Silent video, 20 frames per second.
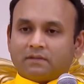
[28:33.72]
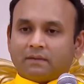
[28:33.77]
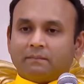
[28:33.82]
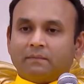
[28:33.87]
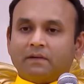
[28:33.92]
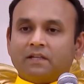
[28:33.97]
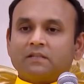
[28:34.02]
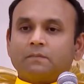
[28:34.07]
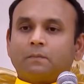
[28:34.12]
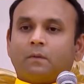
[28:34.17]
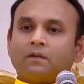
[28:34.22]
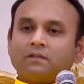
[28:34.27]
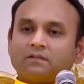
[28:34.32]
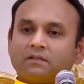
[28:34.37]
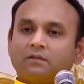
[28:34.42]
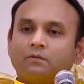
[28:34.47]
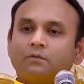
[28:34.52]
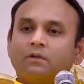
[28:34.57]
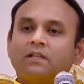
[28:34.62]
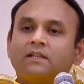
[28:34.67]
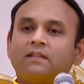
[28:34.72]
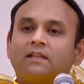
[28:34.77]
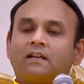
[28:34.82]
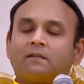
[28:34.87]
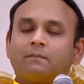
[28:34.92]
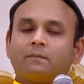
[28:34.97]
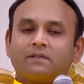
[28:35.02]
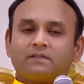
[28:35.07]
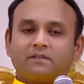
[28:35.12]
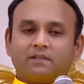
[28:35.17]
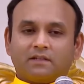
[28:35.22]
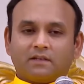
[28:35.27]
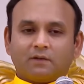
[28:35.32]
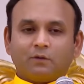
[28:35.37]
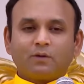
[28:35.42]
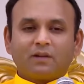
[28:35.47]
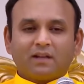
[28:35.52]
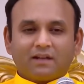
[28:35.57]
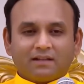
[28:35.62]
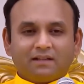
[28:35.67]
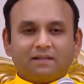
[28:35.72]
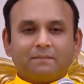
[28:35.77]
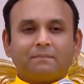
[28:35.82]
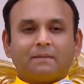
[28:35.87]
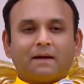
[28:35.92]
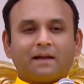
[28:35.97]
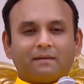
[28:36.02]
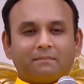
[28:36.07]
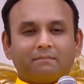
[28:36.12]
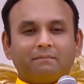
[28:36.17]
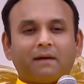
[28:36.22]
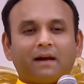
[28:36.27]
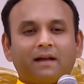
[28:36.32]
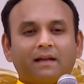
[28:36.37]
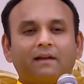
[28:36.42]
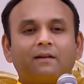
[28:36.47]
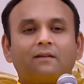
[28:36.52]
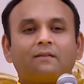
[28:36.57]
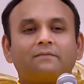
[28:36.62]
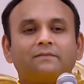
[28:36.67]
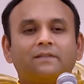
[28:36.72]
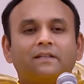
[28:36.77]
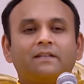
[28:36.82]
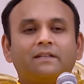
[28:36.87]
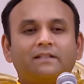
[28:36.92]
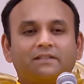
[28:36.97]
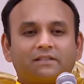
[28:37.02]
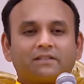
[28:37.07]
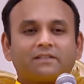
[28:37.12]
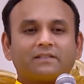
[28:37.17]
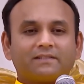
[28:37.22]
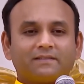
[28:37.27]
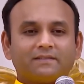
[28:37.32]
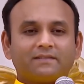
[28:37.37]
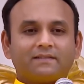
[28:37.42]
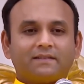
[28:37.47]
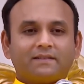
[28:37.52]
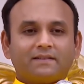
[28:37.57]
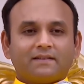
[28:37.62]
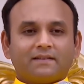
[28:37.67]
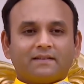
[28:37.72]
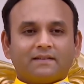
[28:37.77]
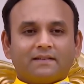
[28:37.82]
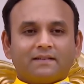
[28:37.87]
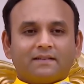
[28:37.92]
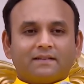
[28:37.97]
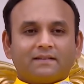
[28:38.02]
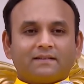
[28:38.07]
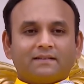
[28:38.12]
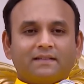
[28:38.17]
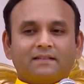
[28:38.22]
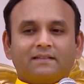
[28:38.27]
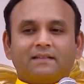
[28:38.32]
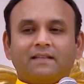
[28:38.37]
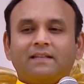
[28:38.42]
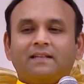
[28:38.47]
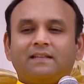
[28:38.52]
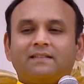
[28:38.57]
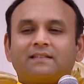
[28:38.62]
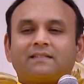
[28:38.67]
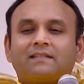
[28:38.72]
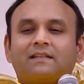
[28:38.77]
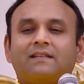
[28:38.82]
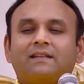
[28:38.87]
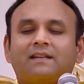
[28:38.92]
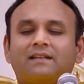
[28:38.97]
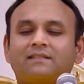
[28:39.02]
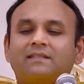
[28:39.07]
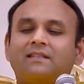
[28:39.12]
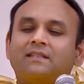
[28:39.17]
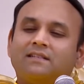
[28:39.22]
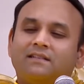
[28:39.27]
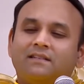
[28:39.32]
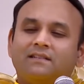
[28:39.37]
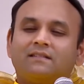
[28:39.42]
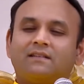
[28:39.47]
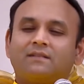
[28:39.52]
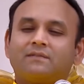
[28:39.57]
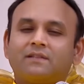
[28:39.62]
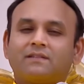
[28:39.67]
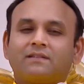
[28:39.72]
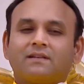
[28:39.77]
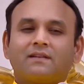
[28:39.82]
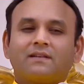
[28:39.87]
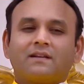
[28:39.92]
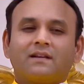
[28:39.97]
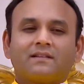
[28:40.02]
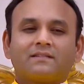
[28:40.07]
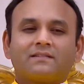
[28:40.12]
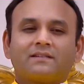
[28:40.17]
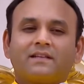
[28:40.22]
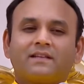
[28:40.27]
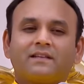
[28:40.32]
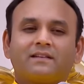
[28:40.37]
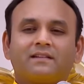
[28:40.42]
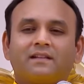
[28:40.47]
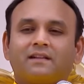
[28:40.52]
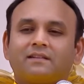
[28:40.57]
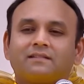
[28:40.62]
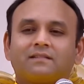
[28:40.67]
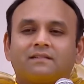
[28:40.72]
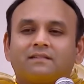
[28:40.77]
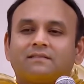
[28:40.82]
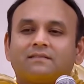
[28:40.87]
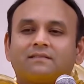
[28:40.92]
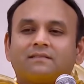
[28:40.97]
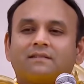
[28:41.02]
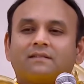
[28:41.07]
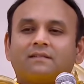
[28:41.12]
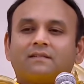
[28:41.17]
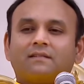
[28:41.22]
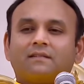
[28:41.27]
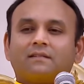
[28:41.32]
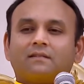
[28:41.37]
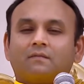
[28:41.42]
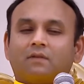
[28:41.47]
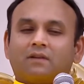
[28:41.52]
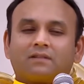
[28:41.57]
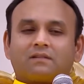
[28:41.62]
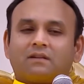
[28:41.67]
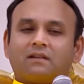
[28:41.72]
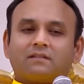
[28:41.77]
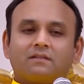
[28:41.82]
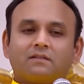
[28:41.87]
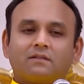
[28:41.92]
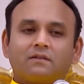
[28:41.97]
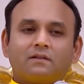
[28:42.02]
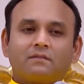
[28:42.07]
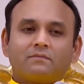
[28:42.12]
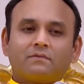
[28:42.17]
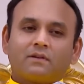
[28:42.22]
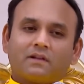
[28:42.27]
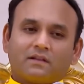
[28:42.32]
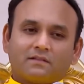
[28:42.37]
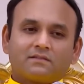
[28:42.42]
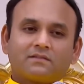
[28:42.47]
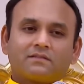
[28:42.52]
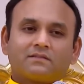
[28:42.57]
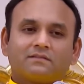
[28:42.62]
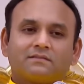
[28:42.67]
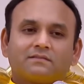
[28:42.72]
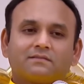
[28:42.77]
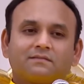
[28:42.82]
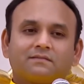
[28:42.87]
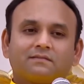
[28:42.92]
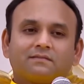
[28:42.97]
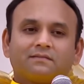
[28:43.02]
Somebody sponsored only that much ticket. Look at the Maya of the rich. They think he's a sannyasi, he deserves a third class ticket, that's it. First class and all for us.